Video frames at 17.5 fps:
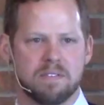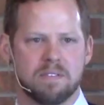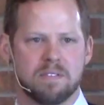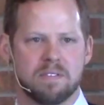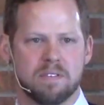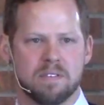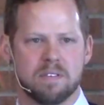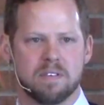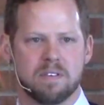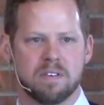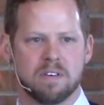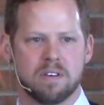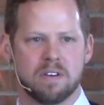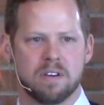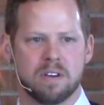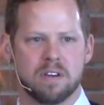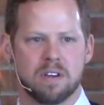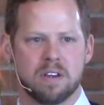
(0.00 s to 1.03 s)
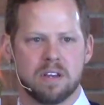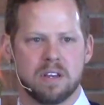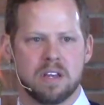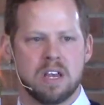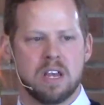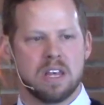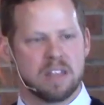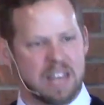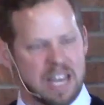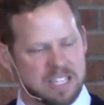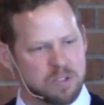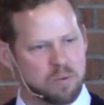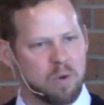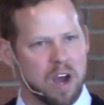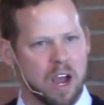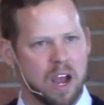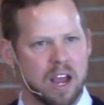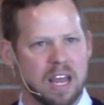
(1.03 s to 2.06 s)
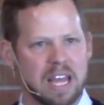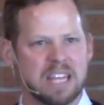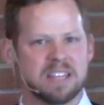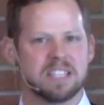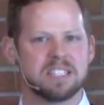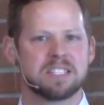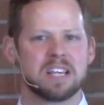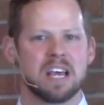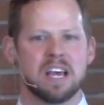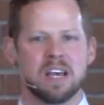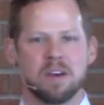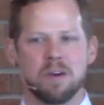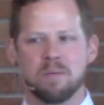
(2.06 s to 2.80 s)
And that's why in this